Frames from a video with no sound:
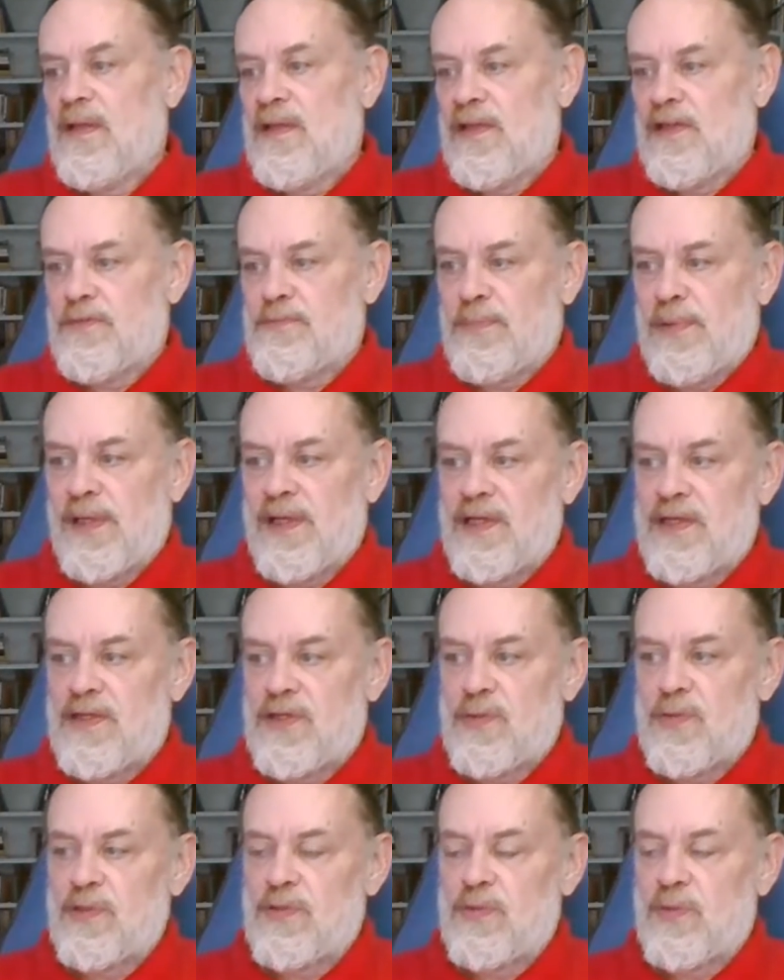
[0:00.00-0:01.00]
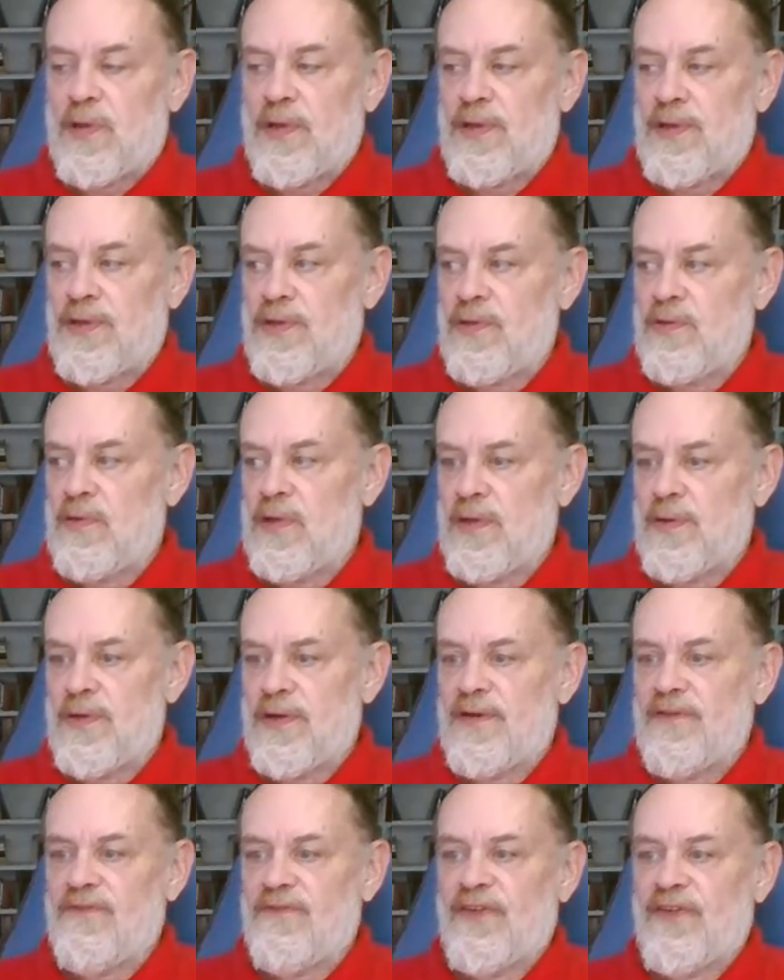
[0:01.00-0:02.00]
This place was worth
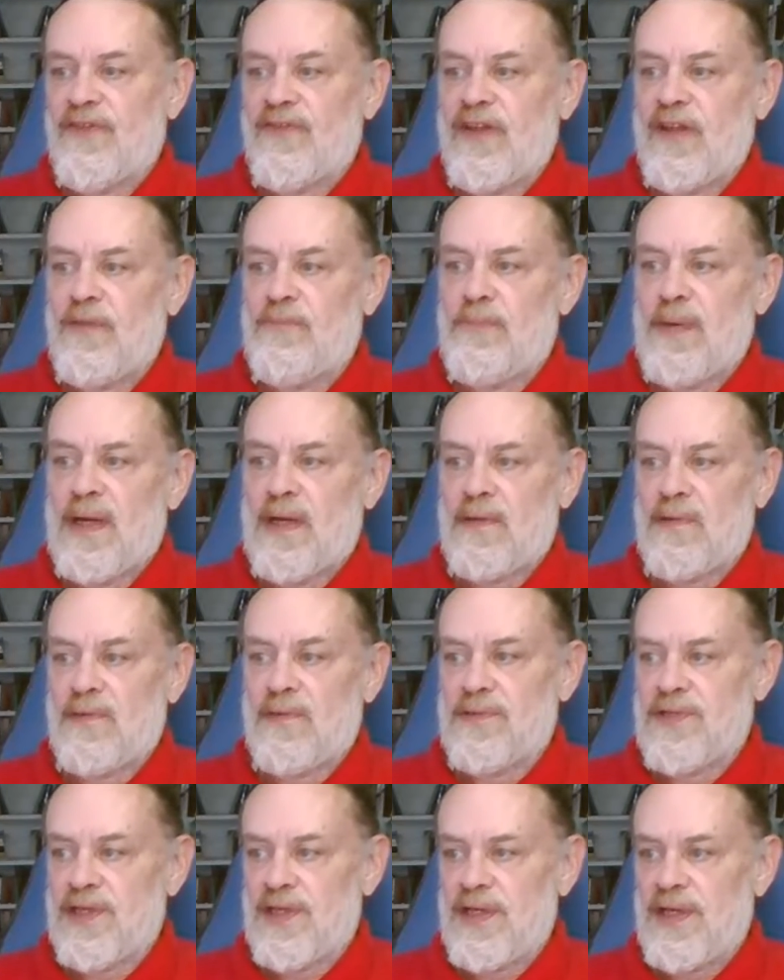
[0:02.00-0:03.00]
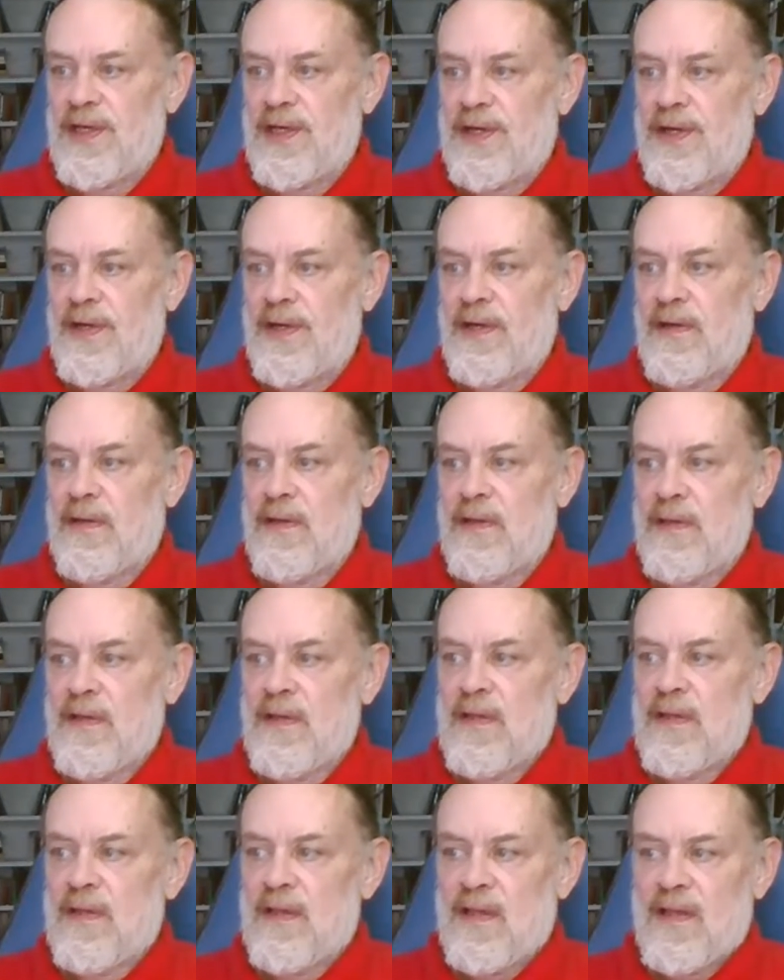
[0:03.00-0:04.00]
£250 a year.
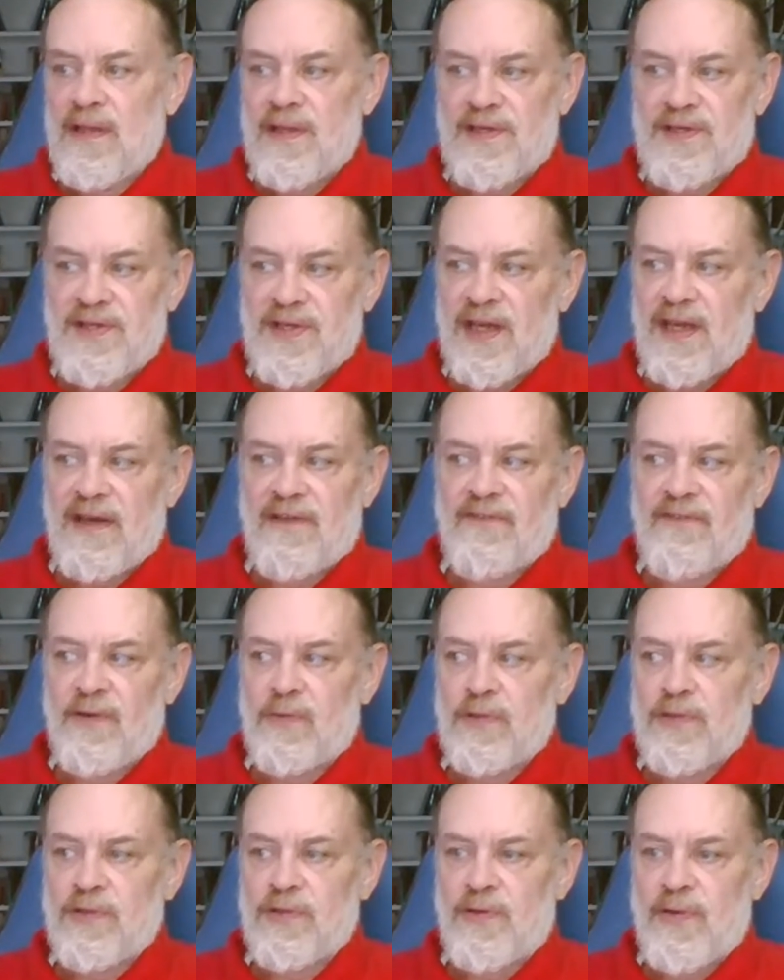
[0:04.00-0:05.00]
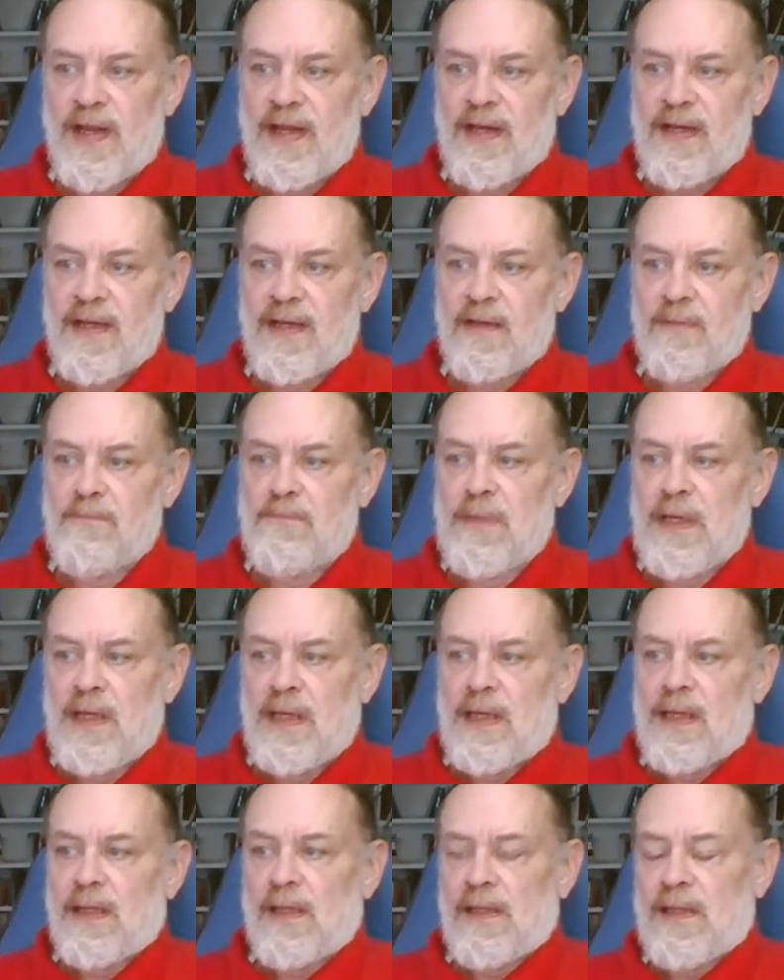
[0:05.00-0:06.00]
The site of it was granted
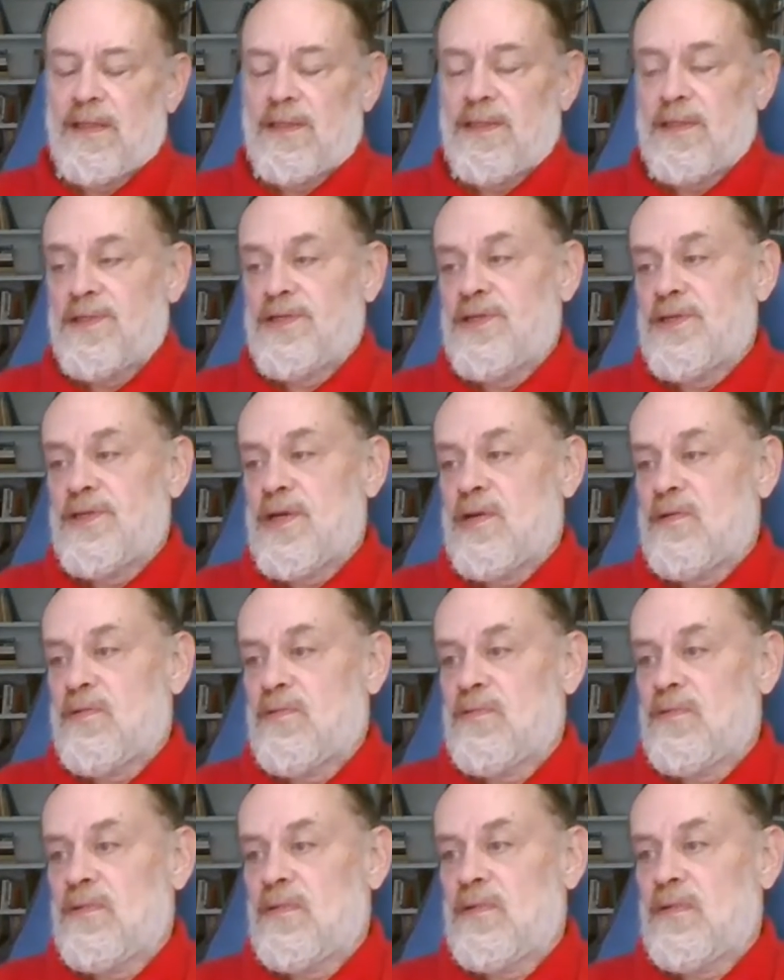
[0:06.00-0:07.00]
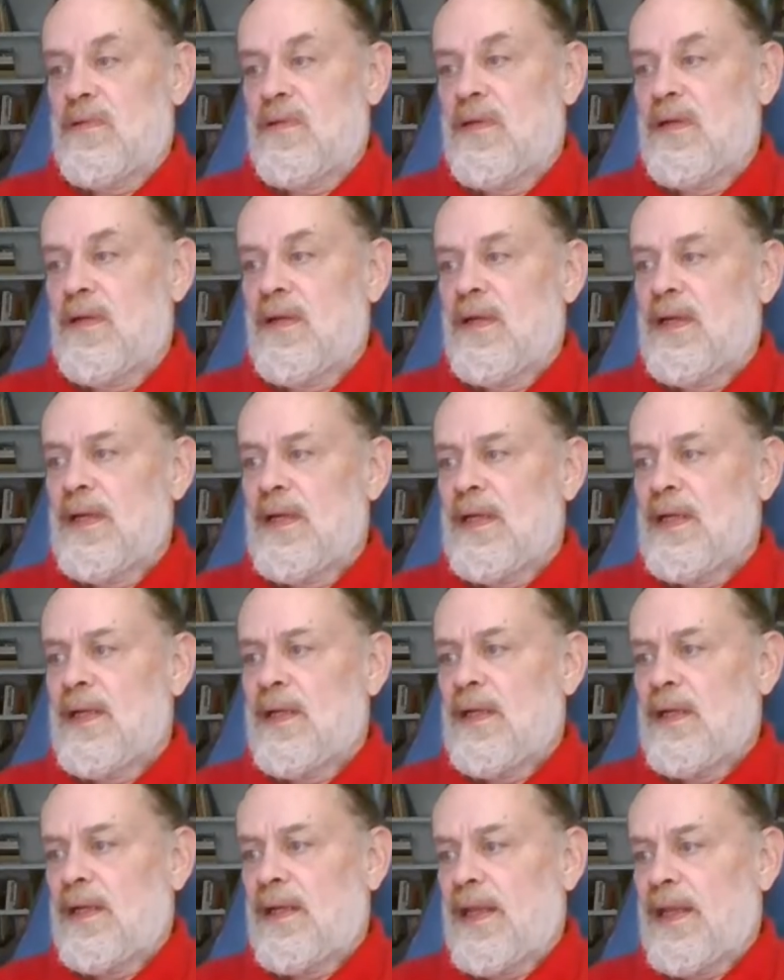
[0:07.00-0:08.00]
immediately to Snow.
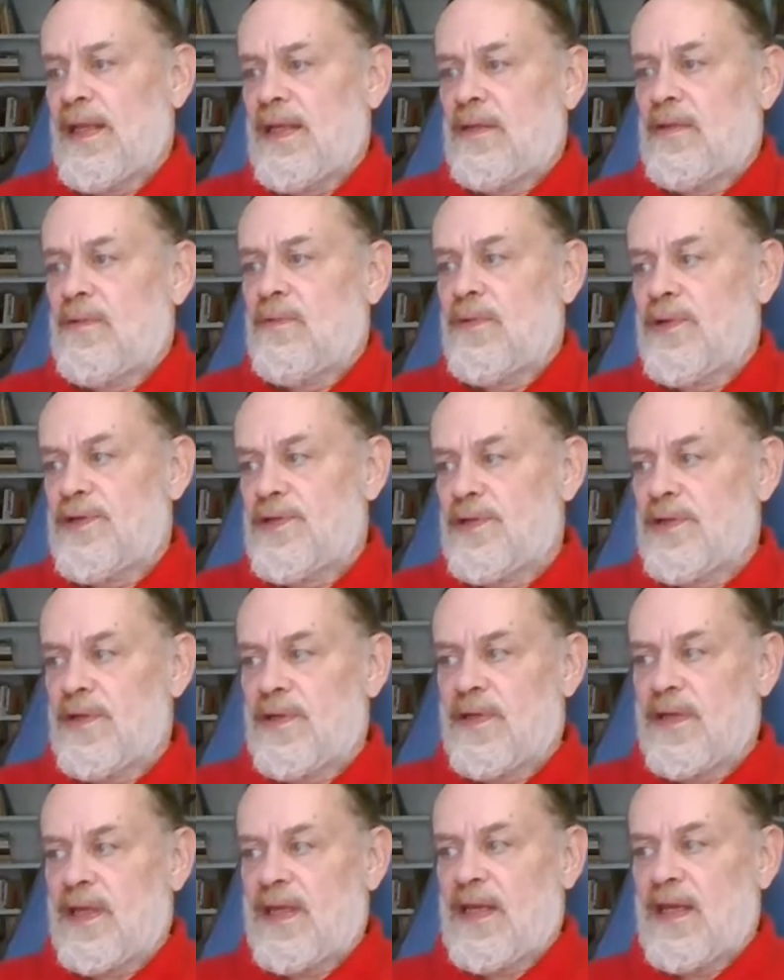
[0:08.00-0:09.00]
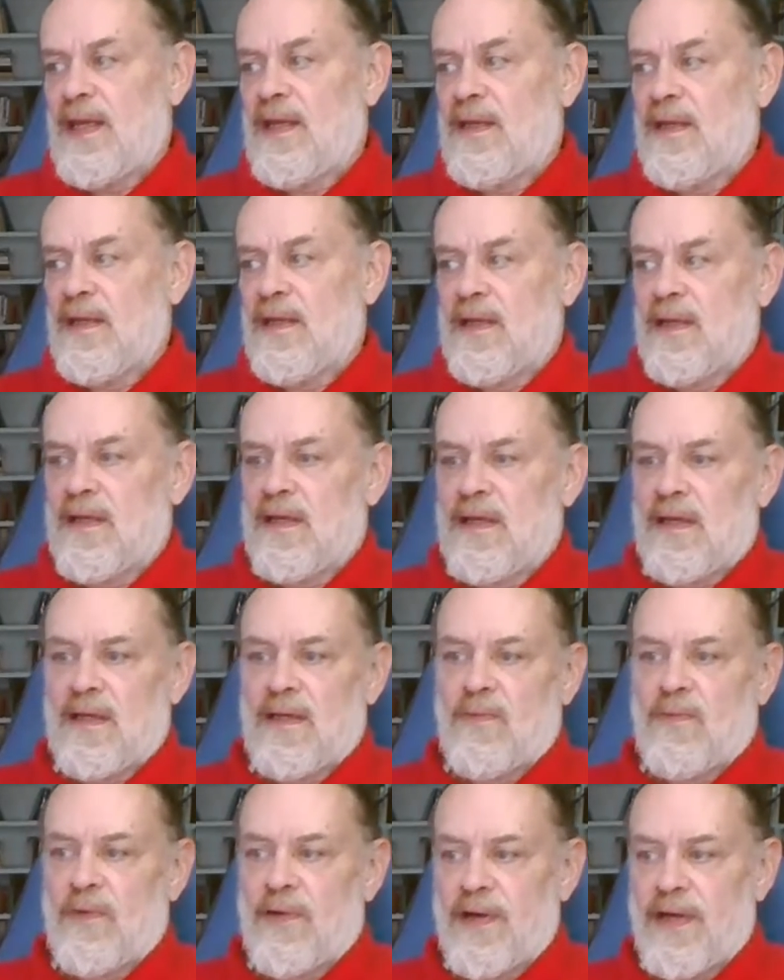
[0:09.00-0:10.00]
Layton returned to Kent
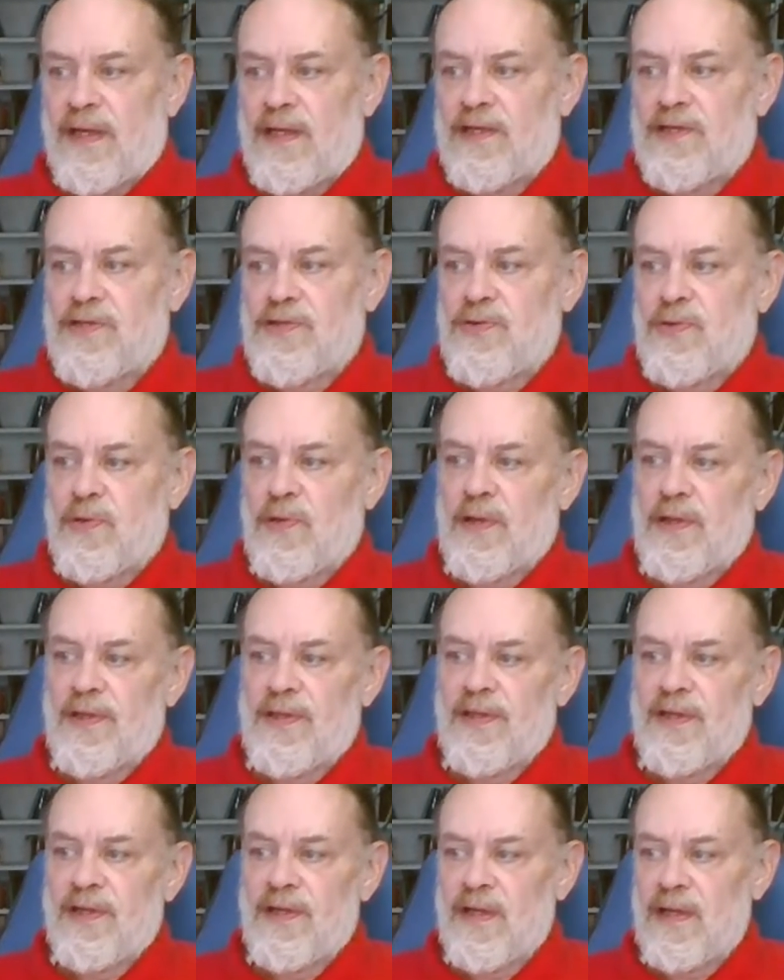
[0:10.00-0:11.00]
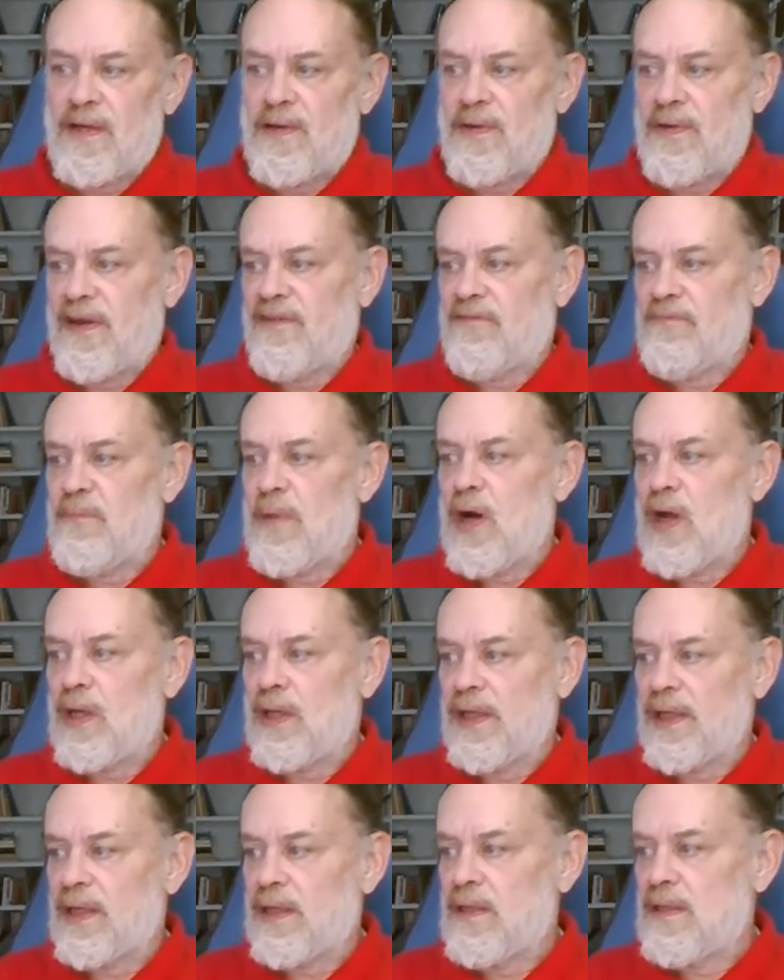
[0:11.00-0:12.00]
anon, where he destroyed the nunnery of
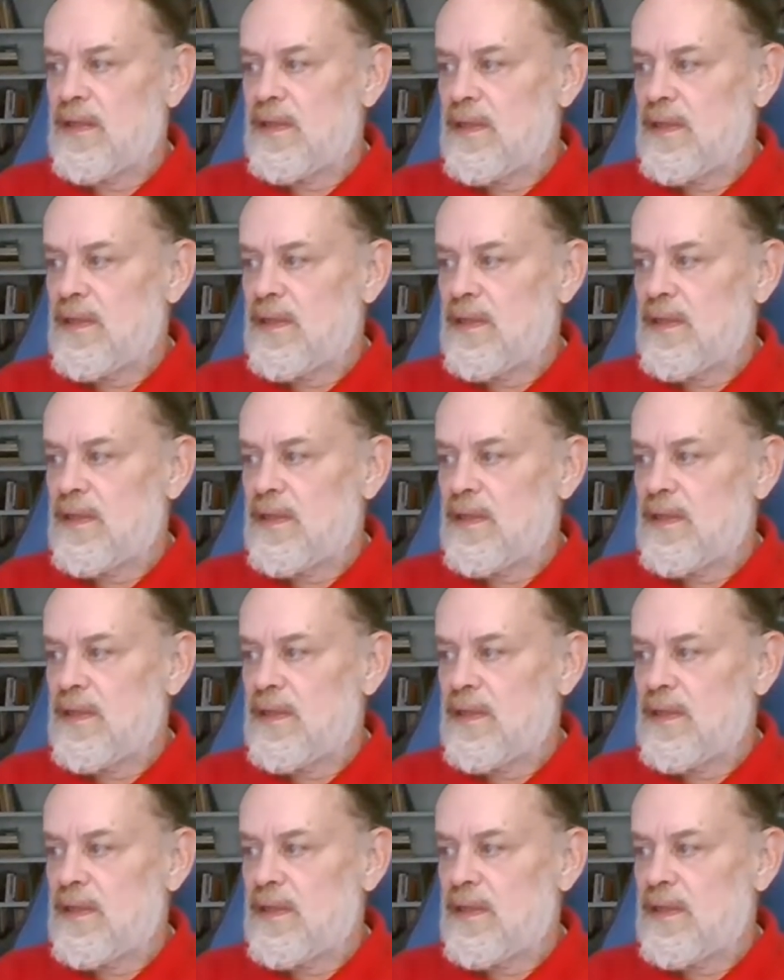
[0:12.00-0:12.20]
Malling,